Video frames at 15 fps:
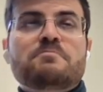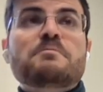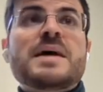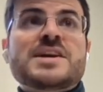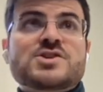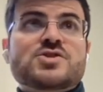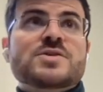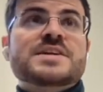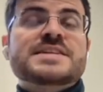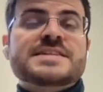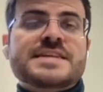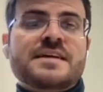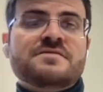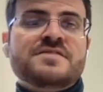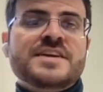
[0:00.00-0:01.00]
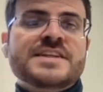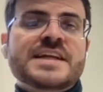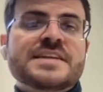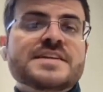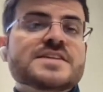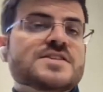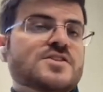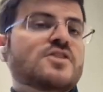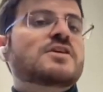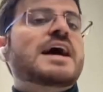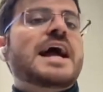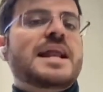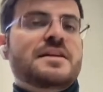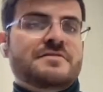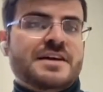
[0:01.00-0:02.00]
measuring something that is not
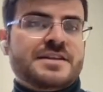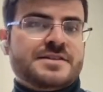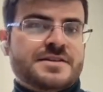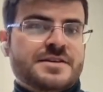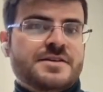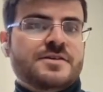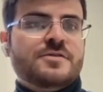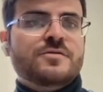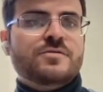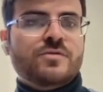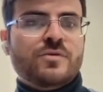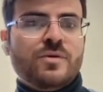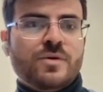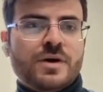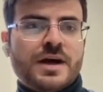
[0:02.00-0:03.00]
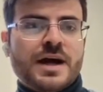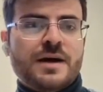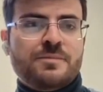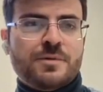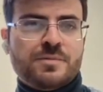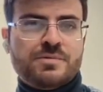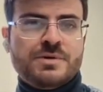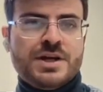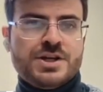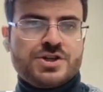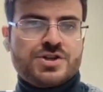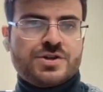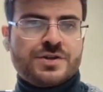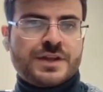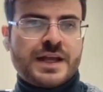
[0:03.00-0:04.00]
relevant for a
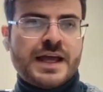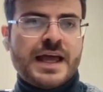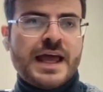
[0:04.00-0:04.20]
population.